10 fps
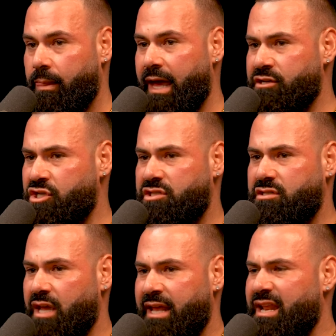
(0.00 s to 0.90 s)

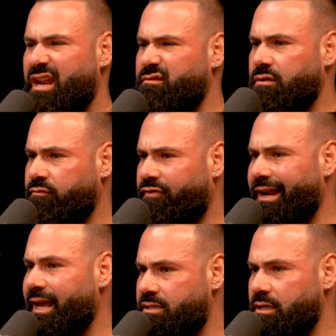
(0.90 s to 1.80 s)
And not even
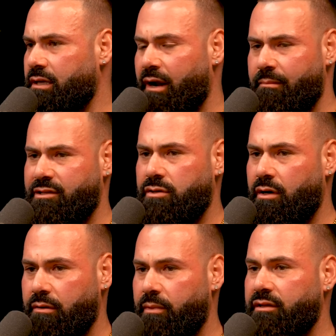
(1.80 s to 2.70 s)
financially, right? I'm not
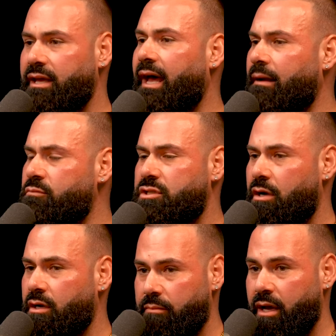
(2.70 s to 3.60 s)
talking about that. I'm just
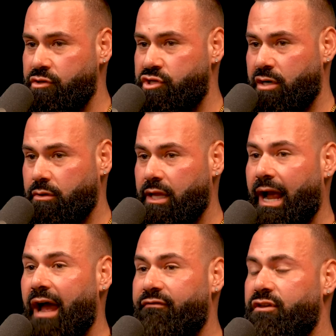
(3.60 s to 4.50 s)
talking about in general. Like
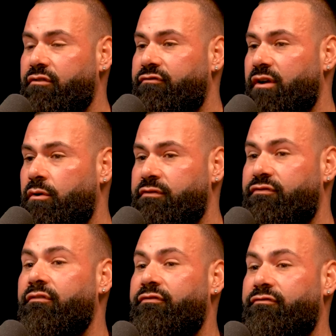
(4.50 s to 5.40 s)
I feel very
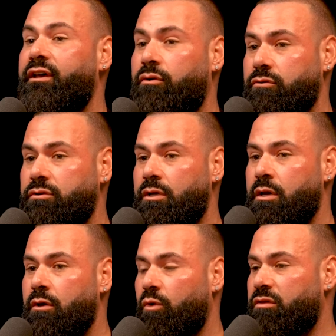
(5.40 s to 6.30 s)
fulfilled
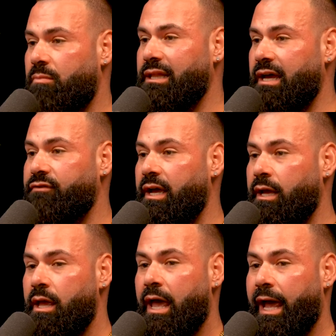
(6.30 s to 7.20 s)
with my life. Like
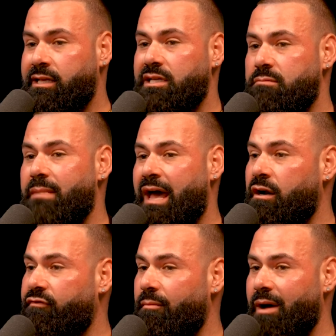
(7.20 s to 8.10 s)
it doesn't matter
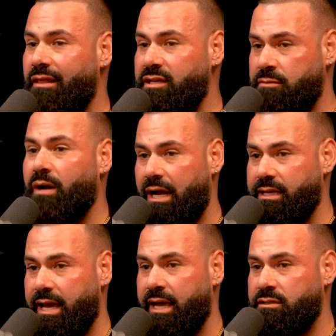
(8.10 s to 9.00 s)
if I'm on this
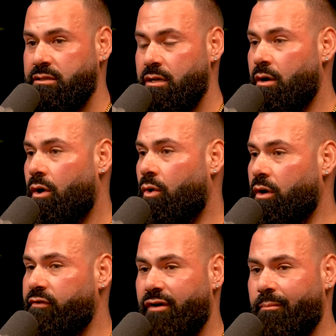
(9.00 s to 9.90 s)
podcast or
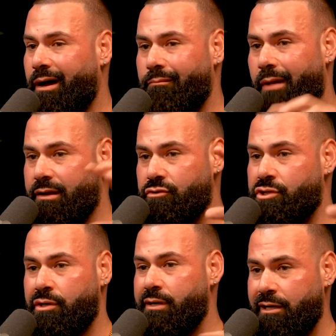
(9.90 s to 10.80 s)
if I'm on Michael
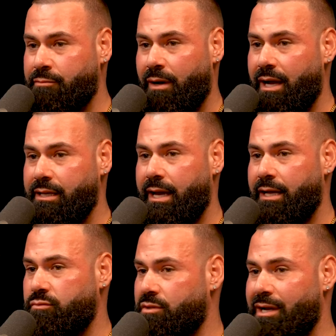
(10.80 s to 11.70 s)
Chernow's
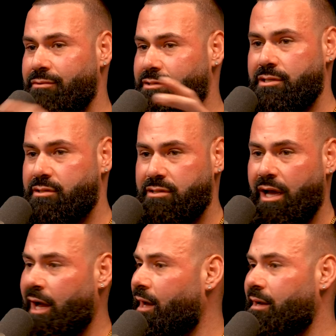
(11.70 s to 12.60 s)
podcast, which I was just
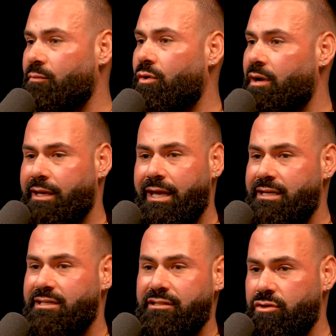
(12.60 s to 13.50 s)
on. I'm going on Kenny
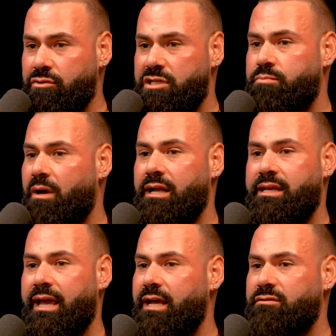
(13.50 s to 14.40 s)
Santucci's
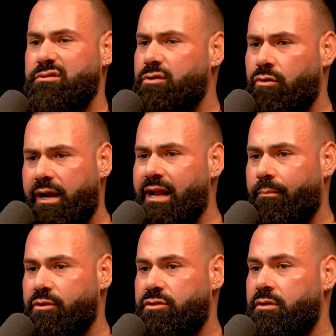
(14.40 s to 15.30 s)
podcast with great
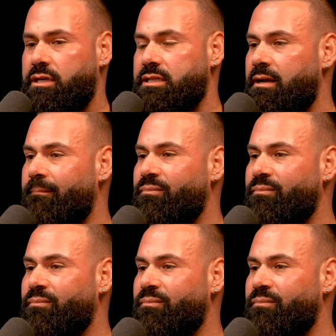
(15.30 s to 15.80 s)
opportunities.